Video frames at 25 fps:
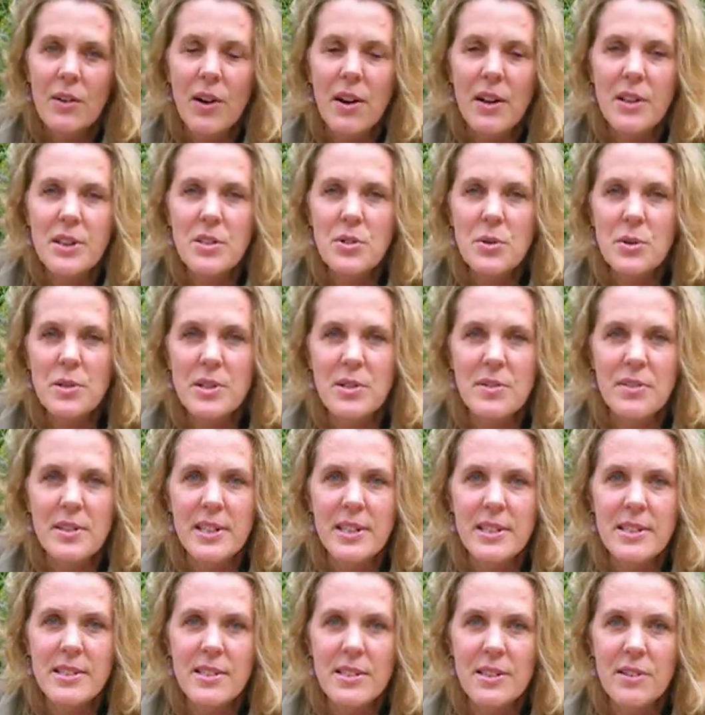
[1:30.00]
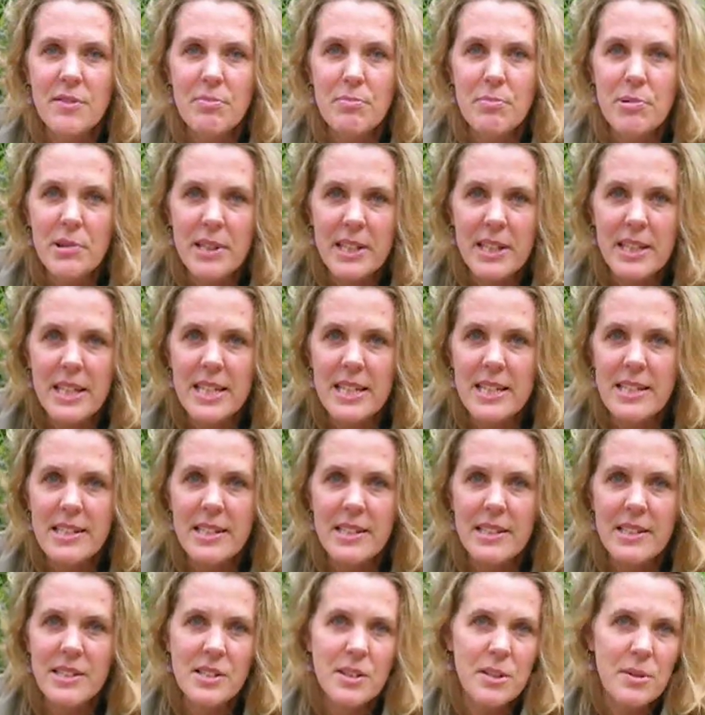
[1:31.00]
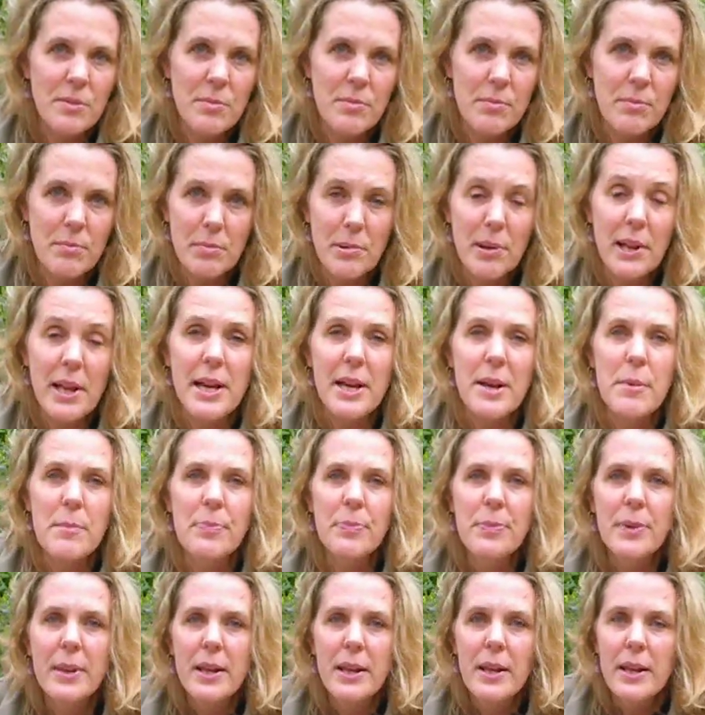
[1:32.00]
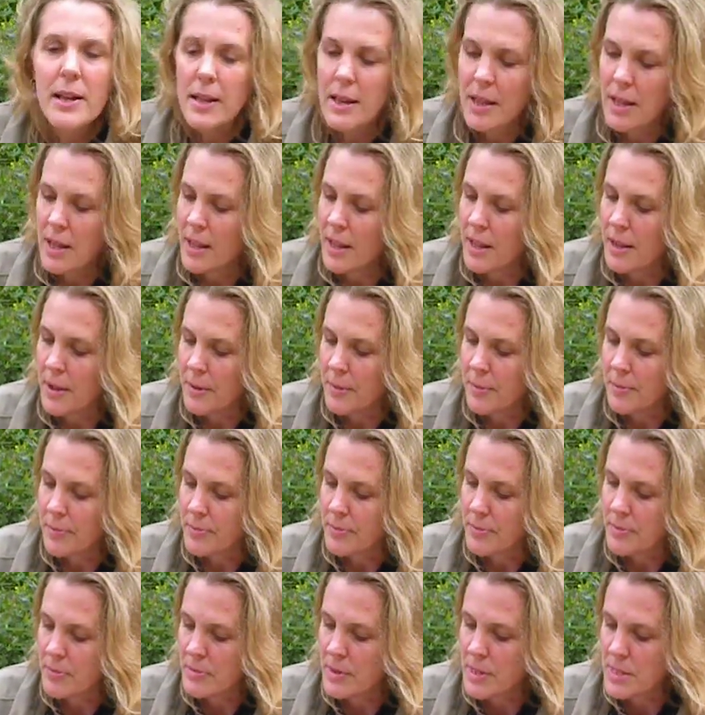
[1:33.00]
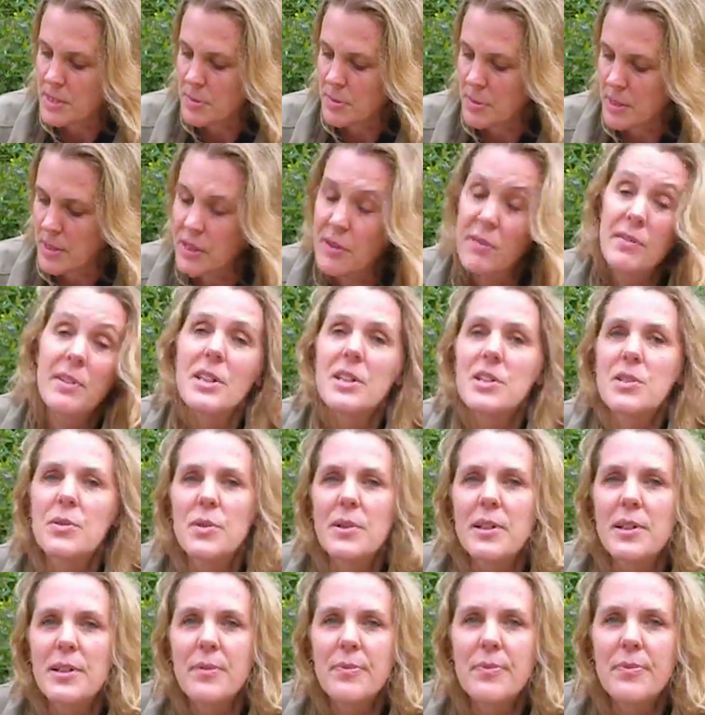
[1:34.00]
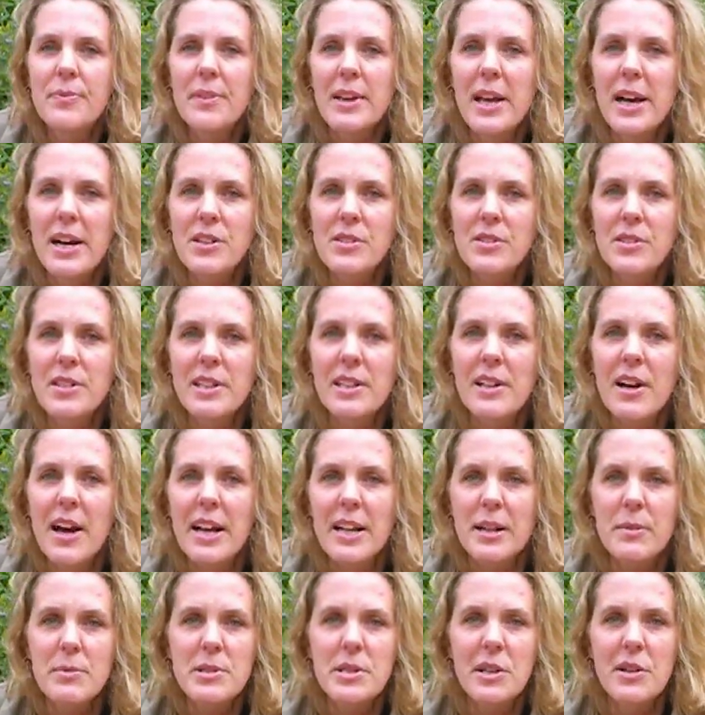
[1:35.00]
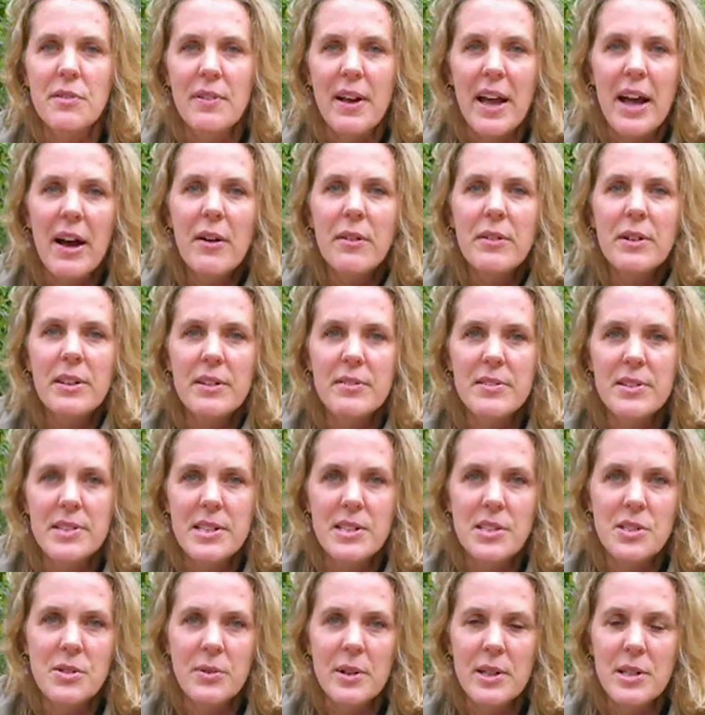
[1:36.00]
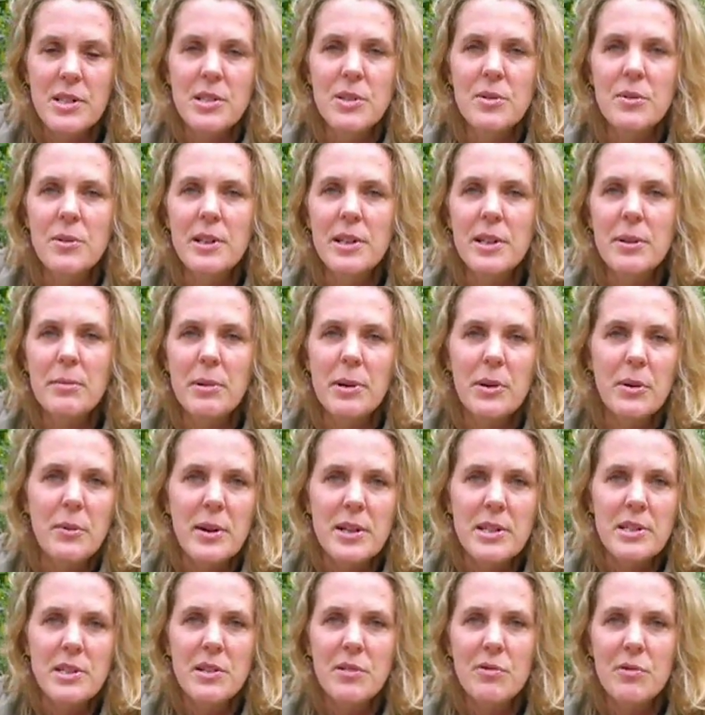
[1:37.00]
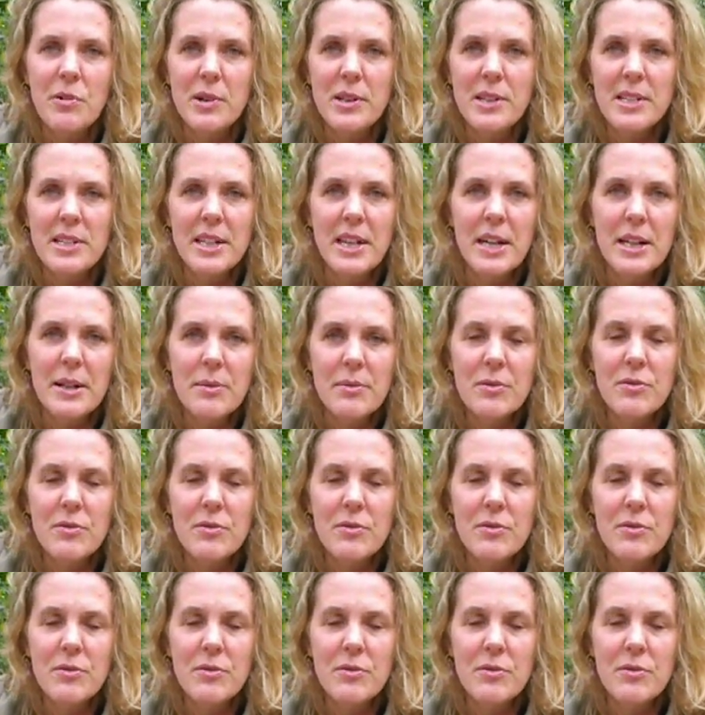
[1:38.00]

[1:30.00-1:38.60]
or all the sorts of things that are pretty easy to blame. Um, this individual actually got himself out of a situation where he'd been arrested 14